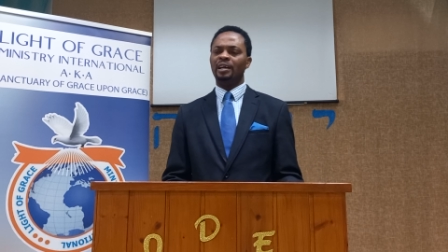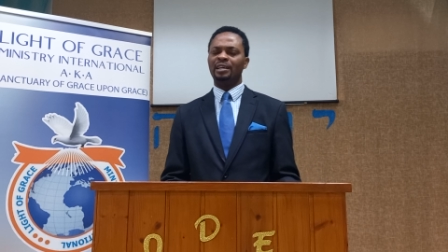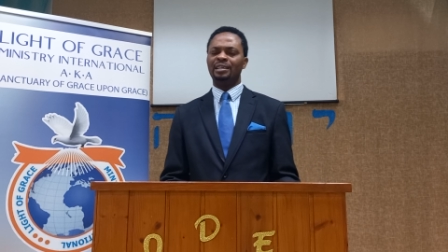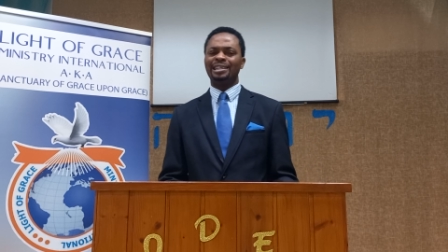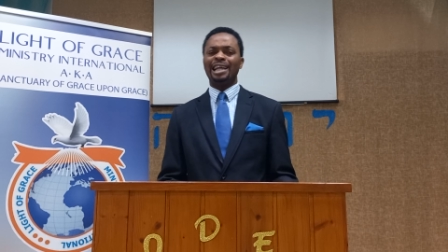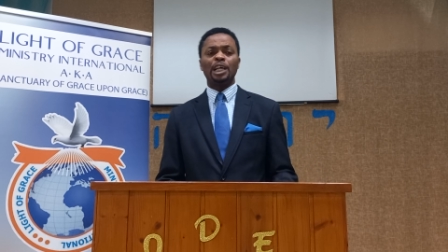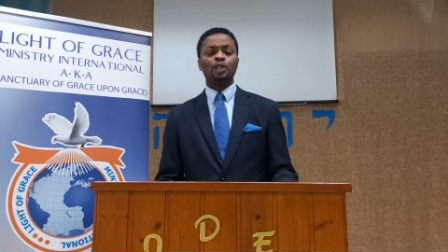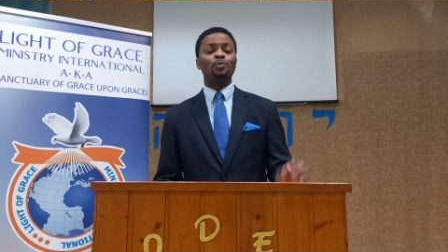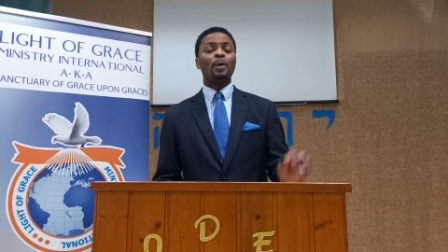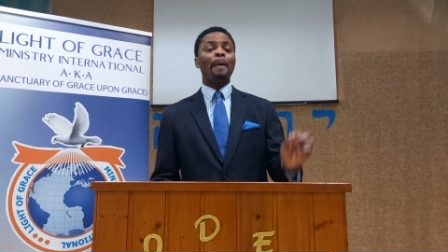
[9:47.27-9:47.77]

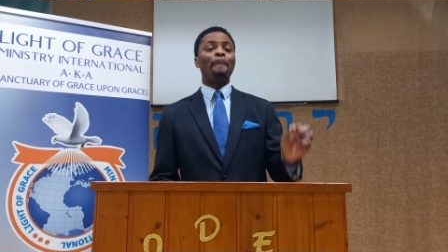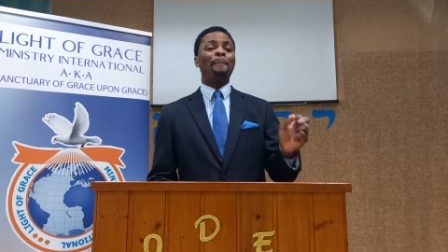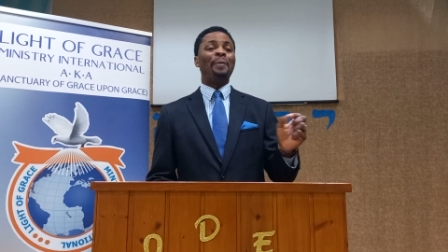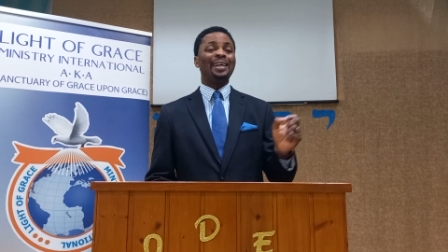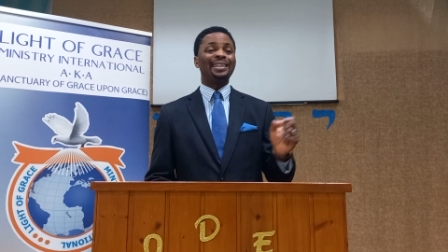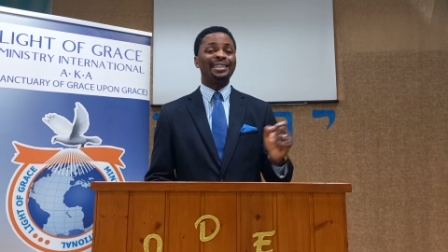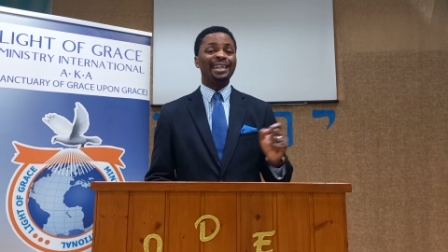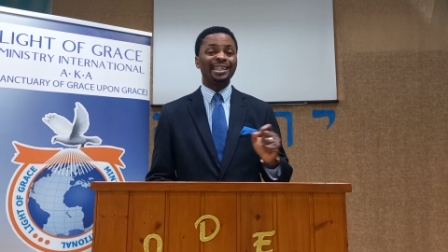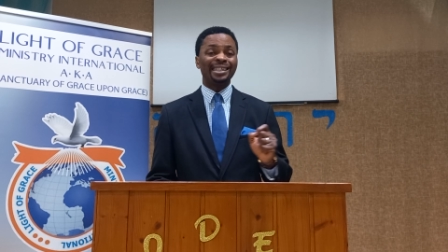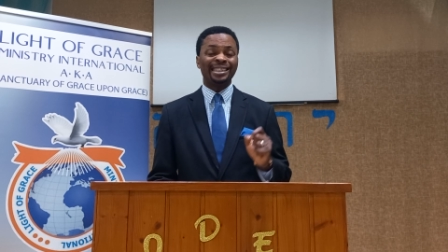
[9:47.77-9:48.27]
That's why
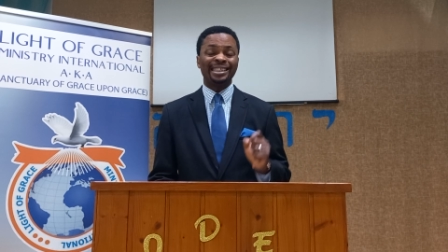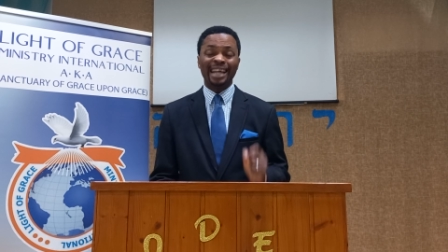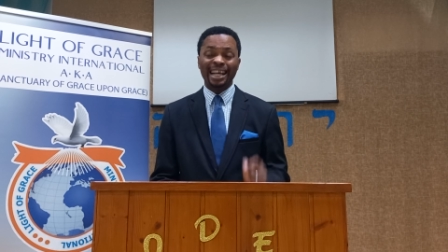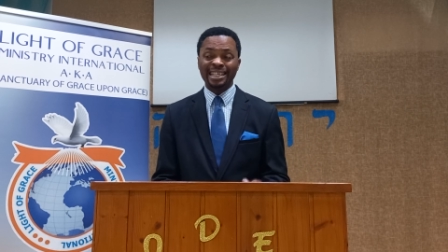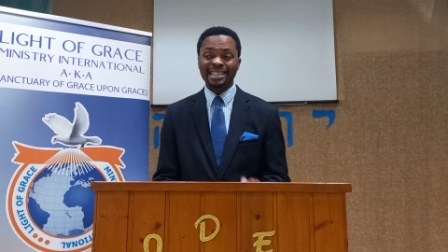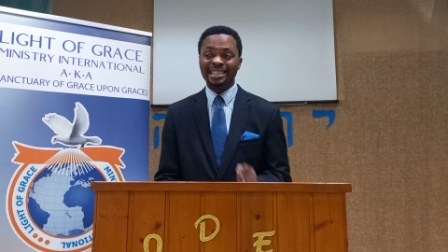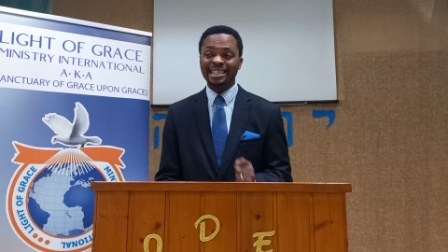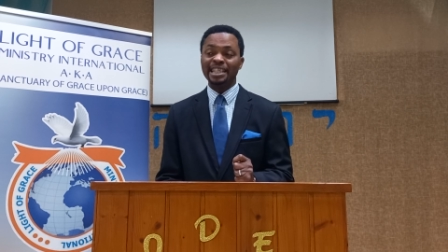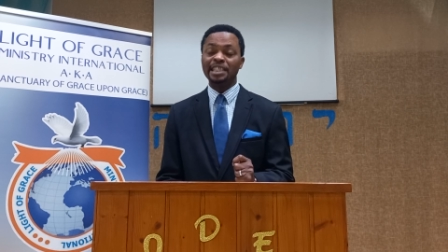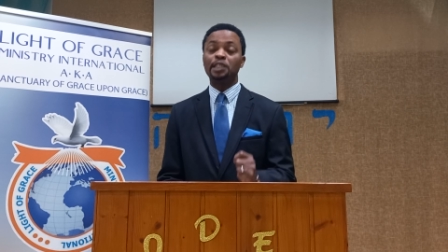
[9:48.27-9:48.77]

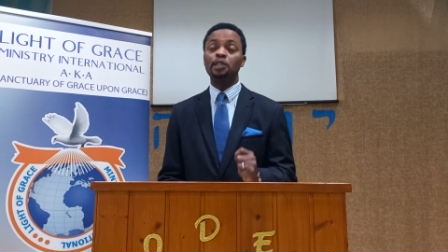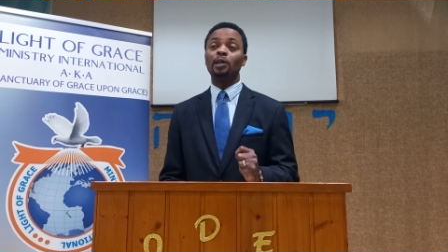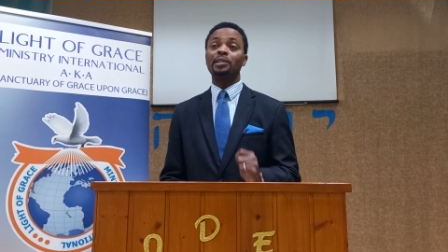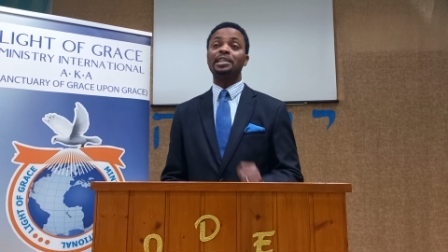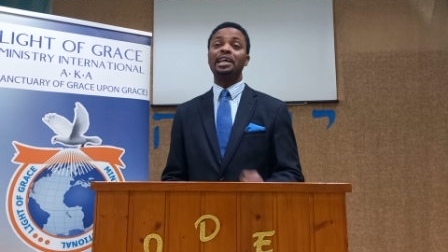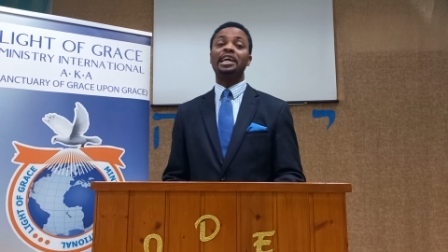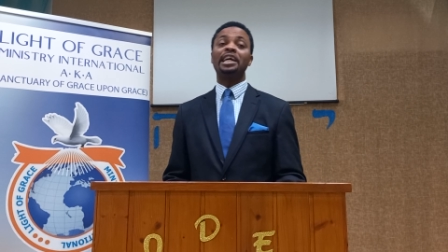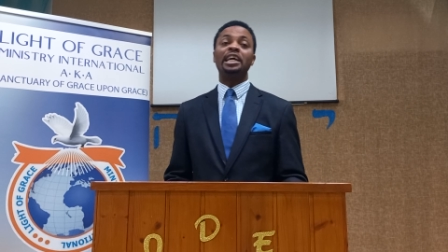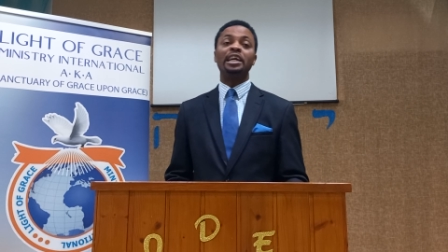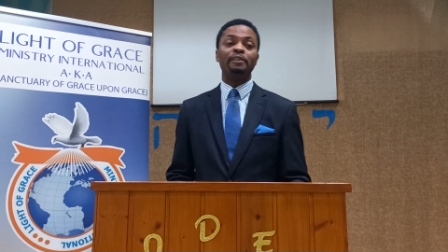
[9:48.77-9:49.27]
persistency is not
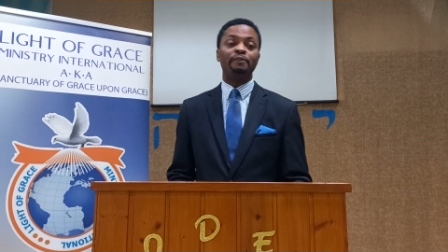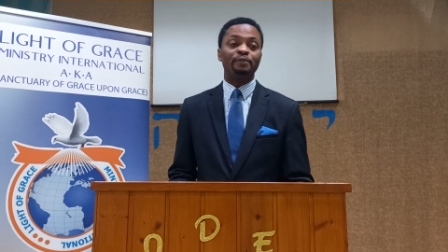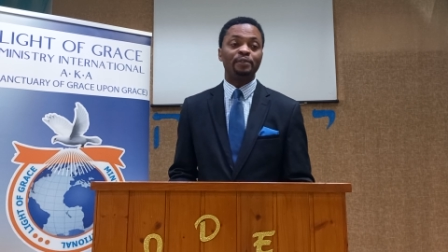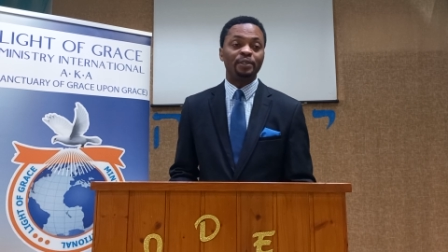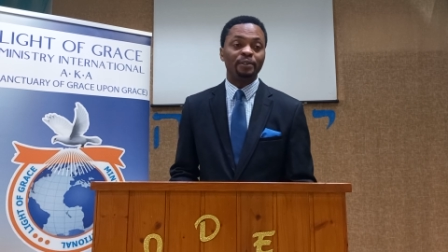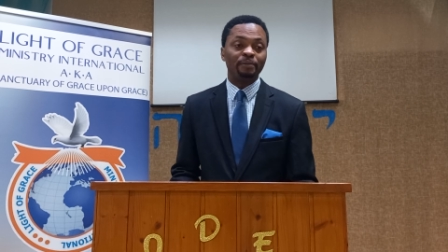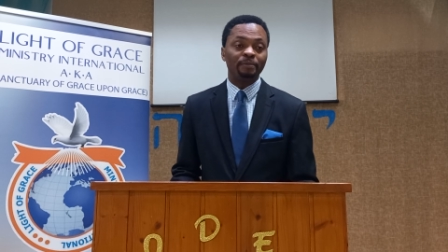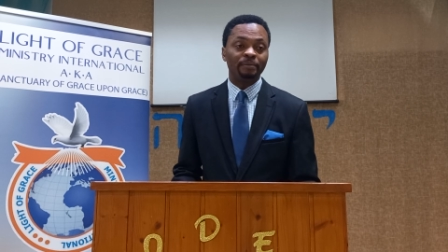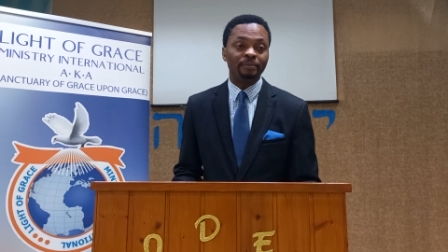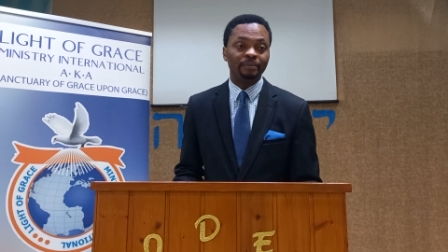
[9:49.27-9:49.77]
a gift,
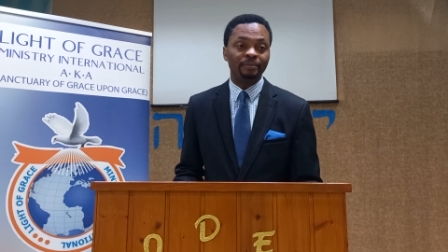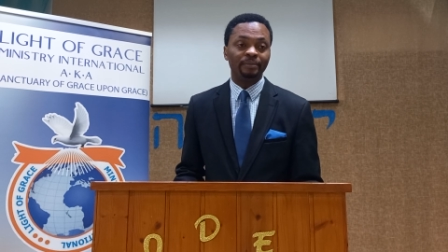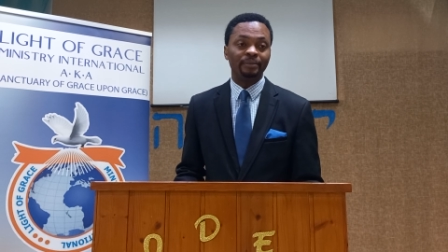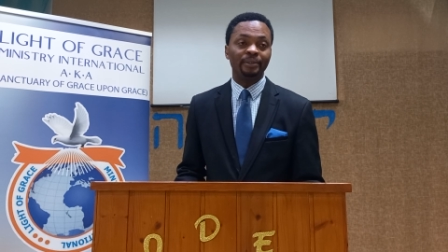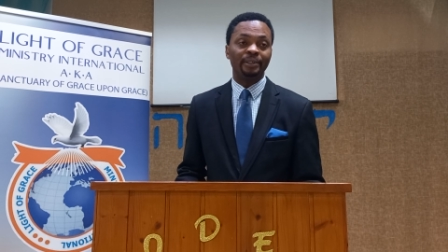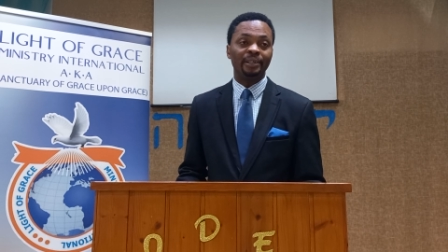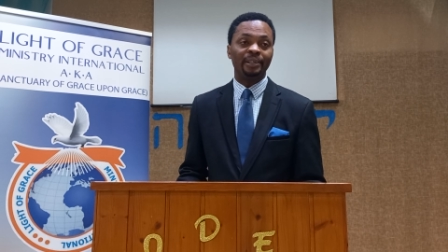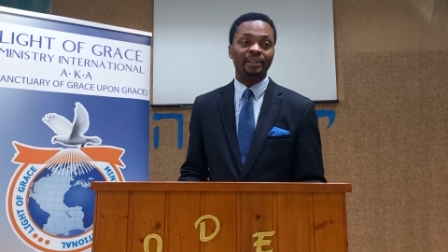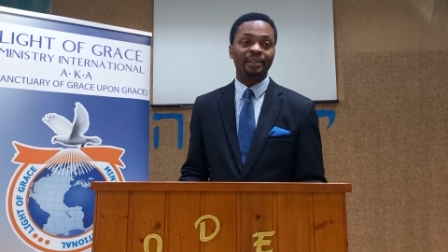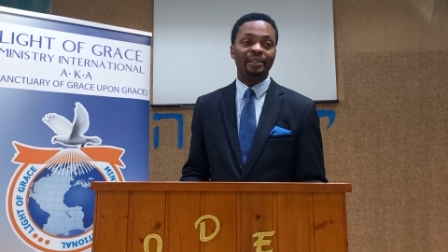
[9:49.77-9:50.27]

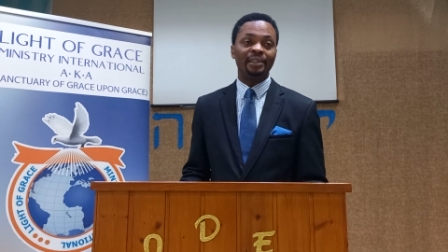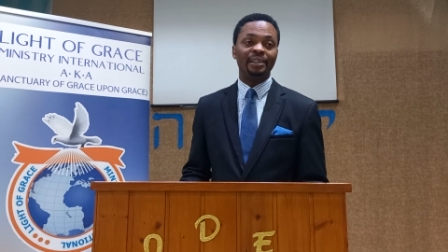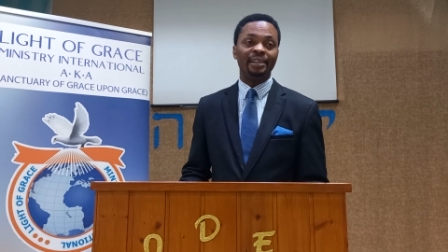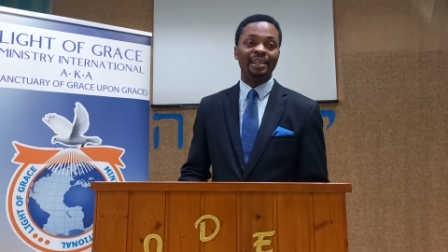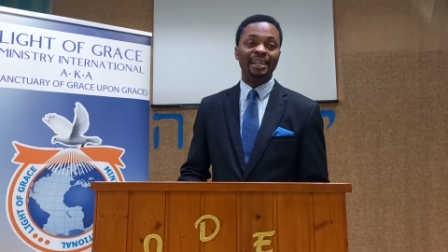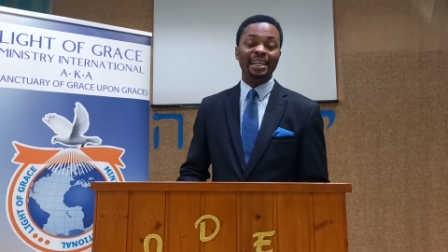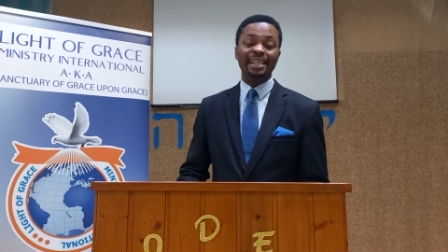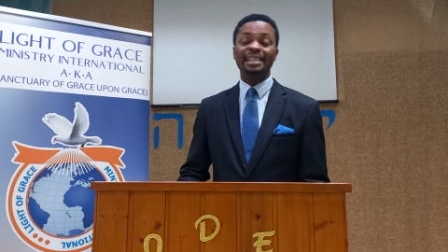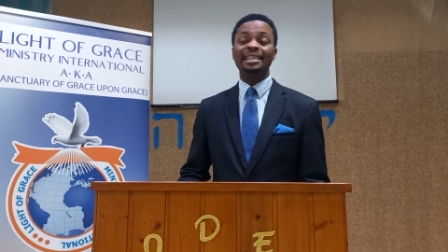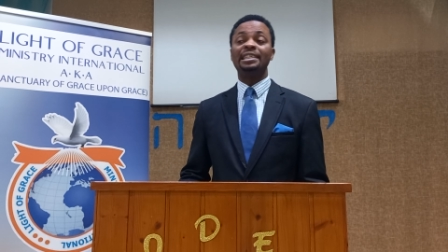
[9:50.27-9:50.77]

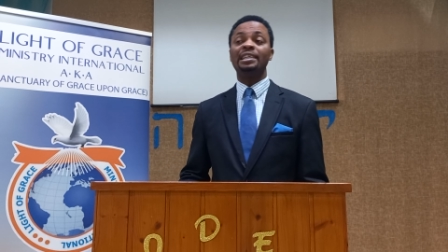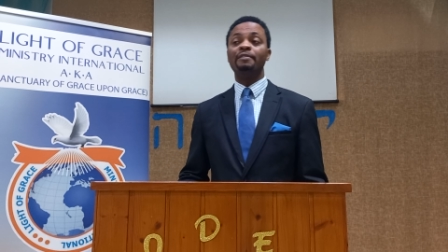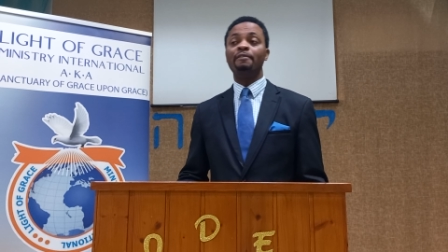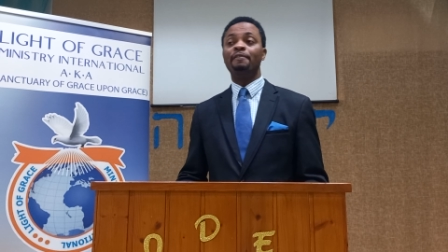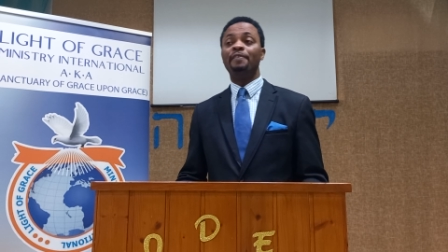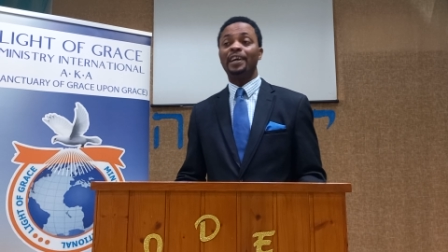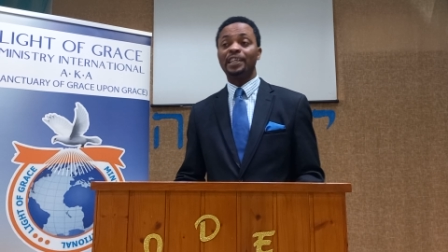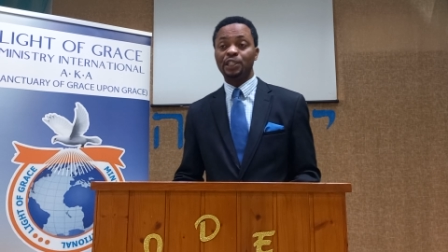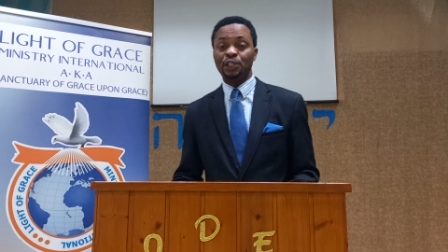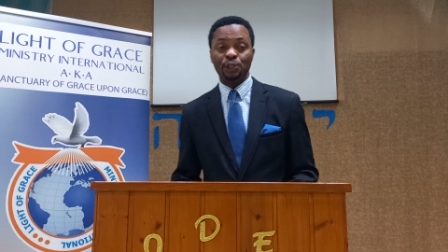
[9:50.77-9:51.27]
it is a
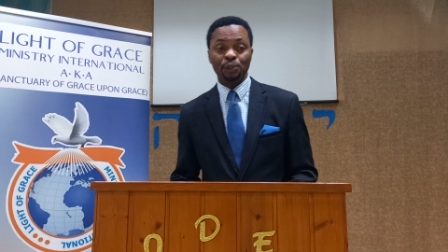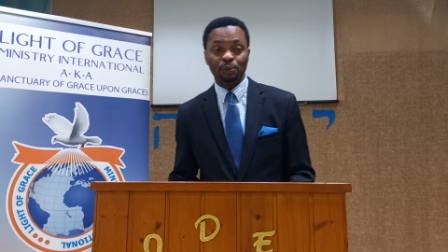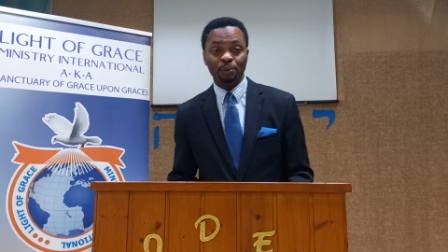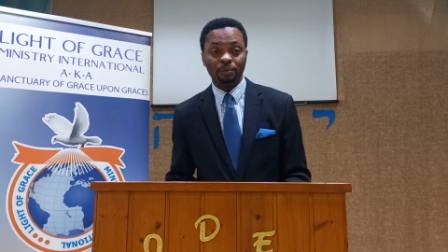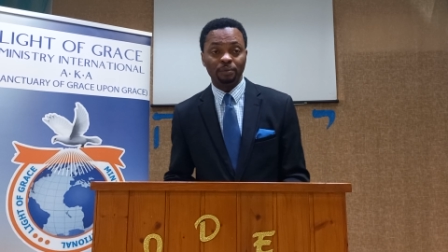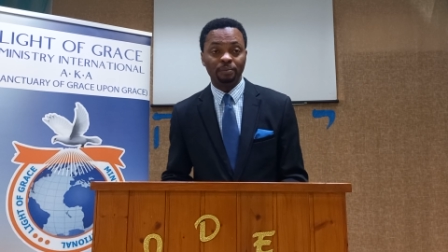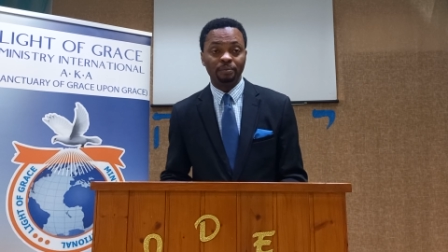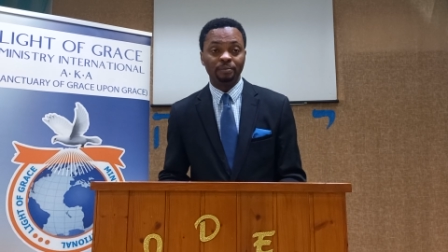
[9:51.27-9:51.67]
virtue.